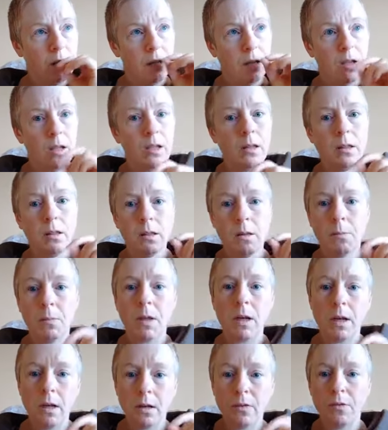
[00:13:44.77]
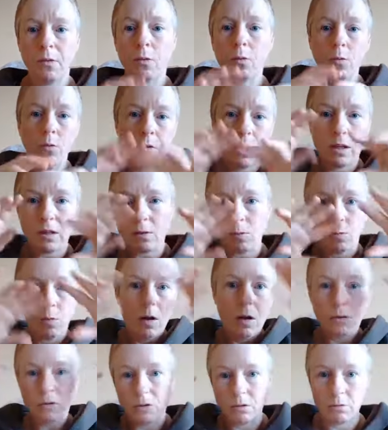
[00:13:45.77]
in the middle of all this
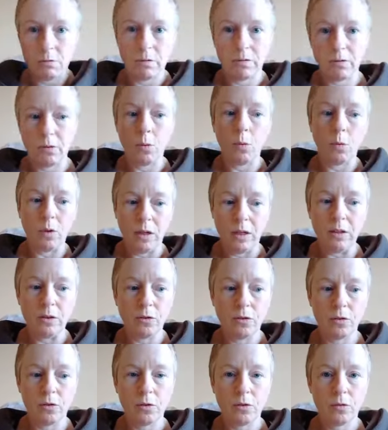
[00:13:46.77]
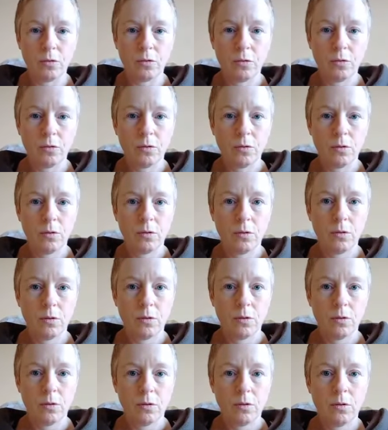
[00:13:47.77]
welter of noise,
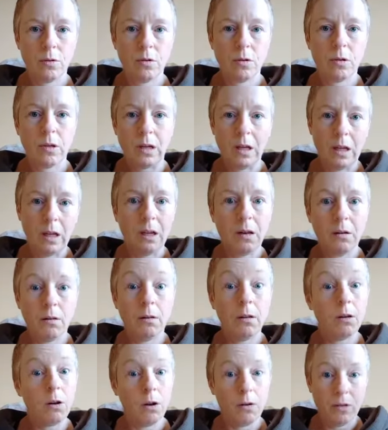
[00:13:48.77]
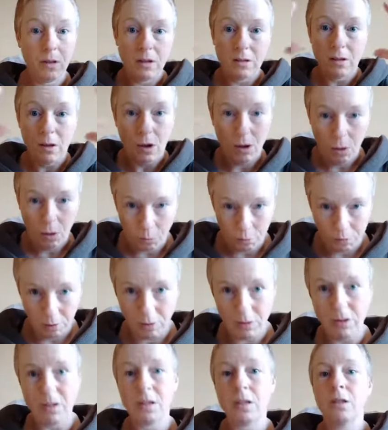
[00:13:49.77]
and, there's a whole
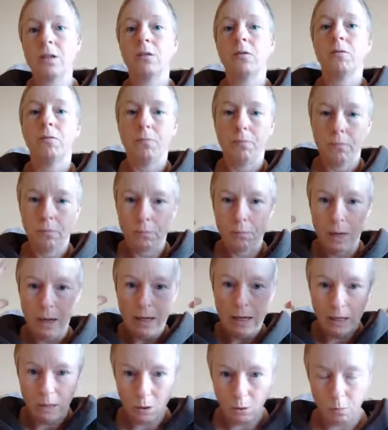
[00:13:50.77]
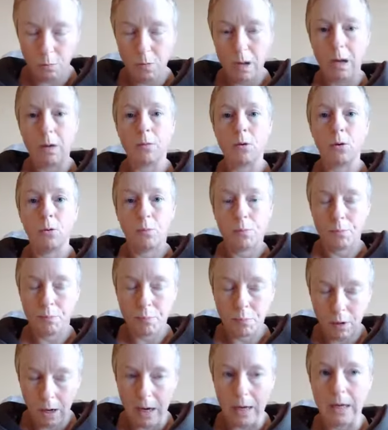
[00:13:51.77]
process of making your
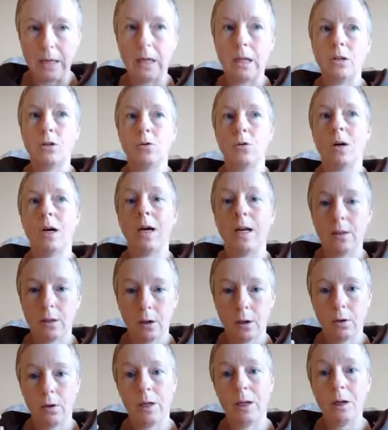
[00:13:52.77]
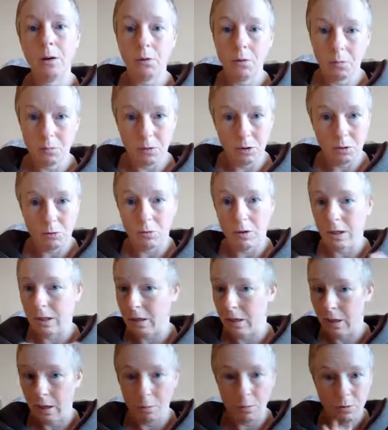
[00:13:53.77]
brain and your heart coherent, which really
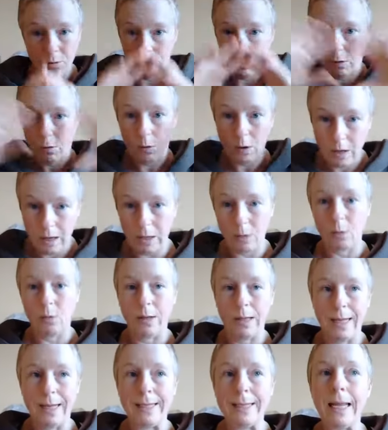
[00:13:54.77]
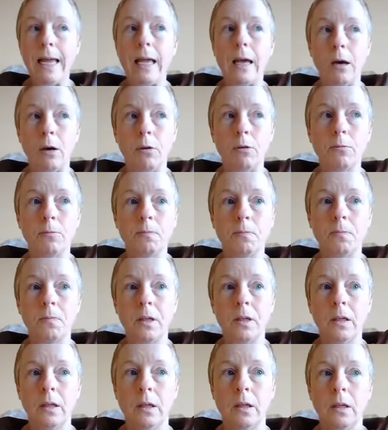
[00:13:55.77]
helps to quiet all that down.
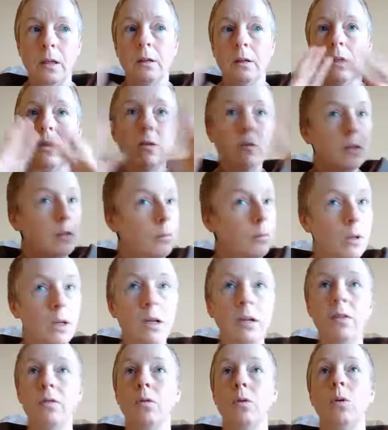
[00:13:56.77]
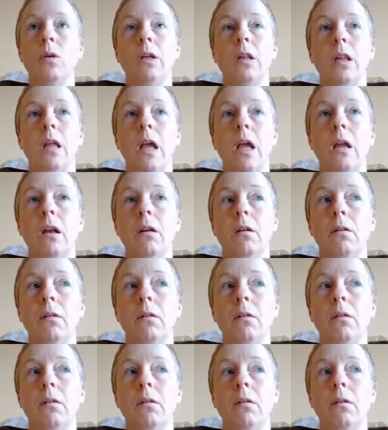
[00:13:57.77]
And even in the middle of all of that,